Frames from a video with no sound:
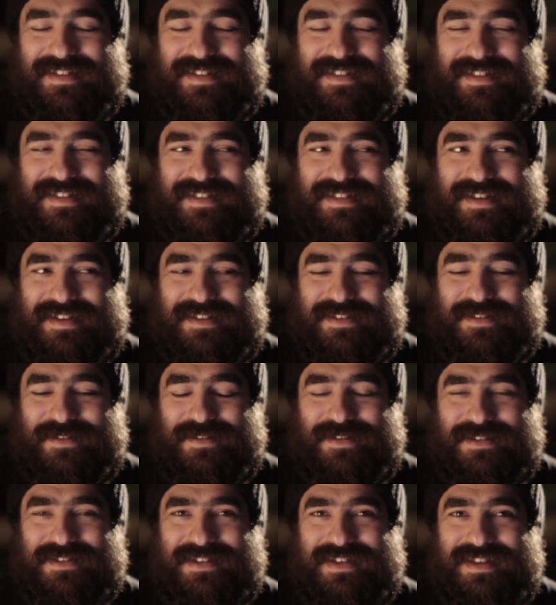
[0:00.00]
thanks for
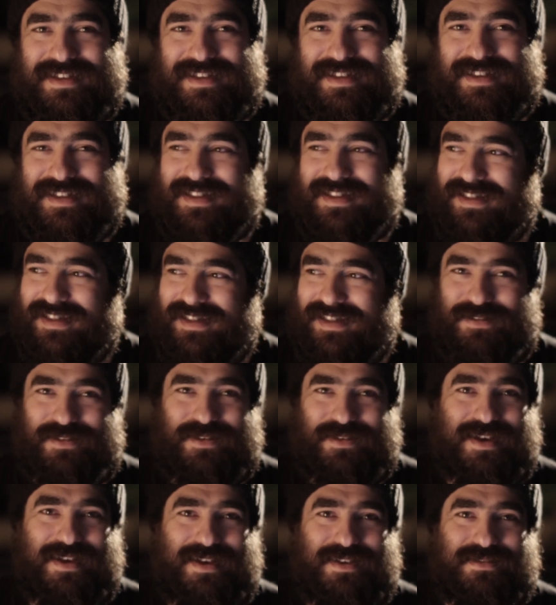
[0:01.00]
watching. If you
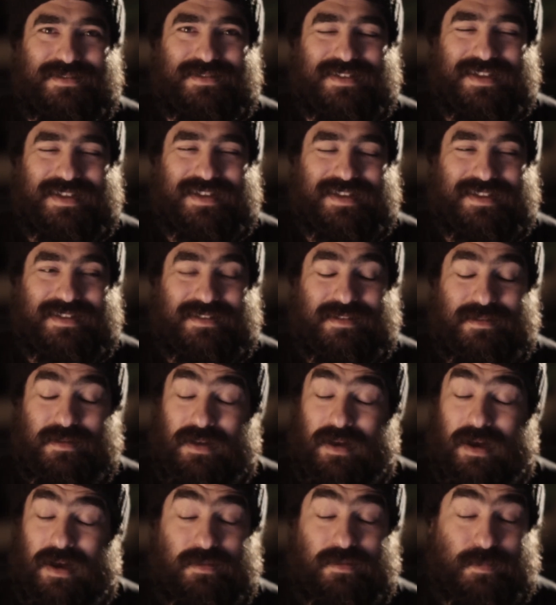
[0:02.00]
have, and
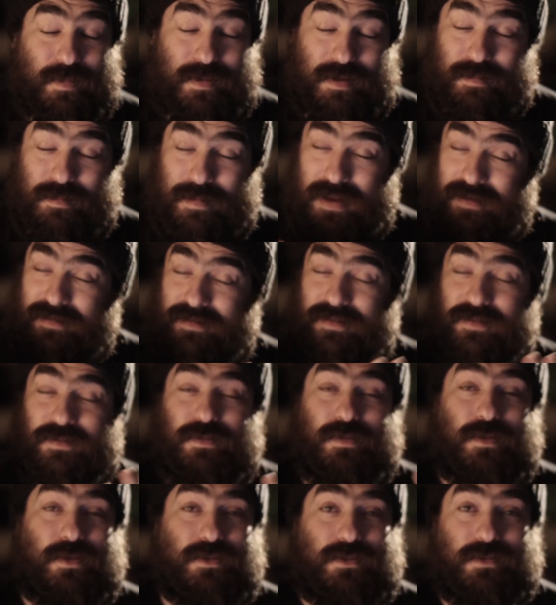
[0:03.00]
I'd be amazed if you
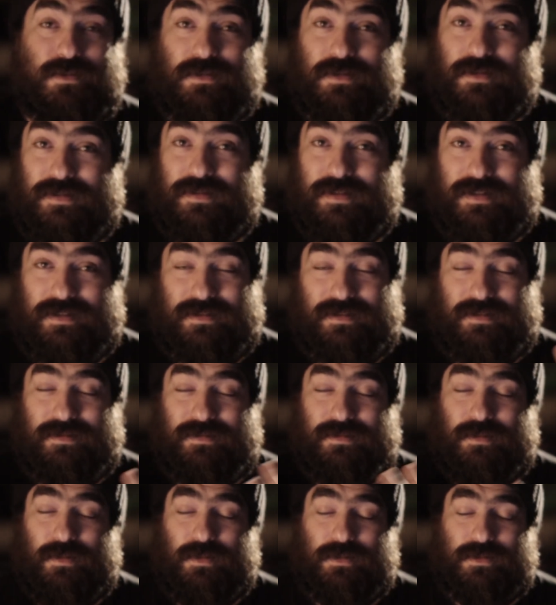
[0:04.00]
watched all of it.
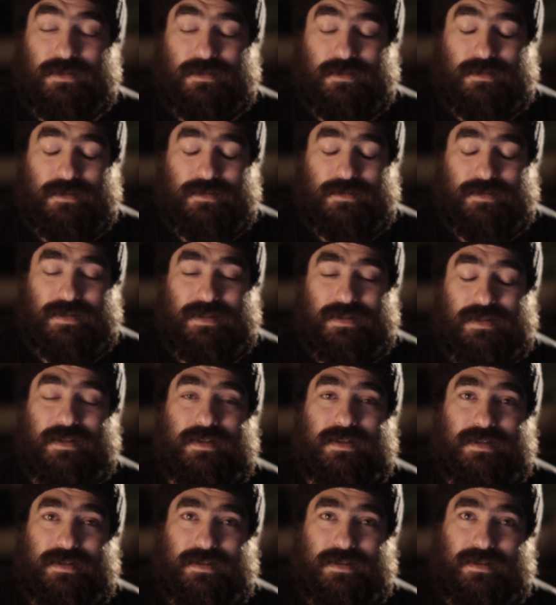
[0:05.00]

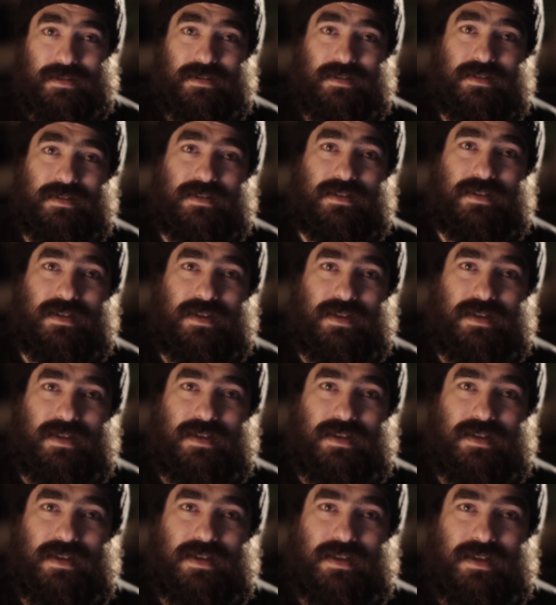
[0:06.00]
And
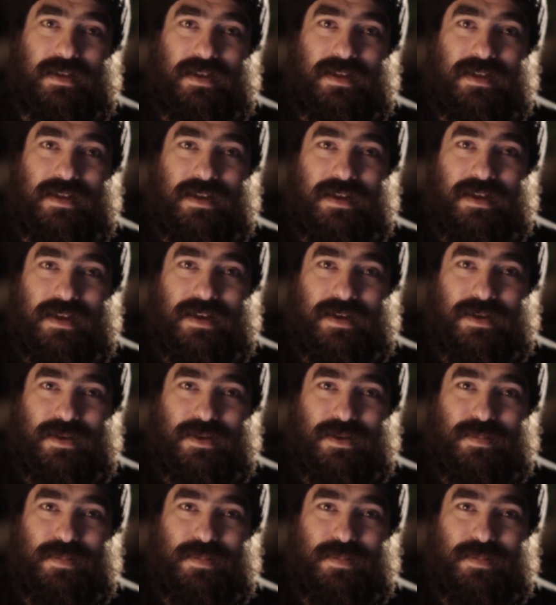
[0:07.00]
I hope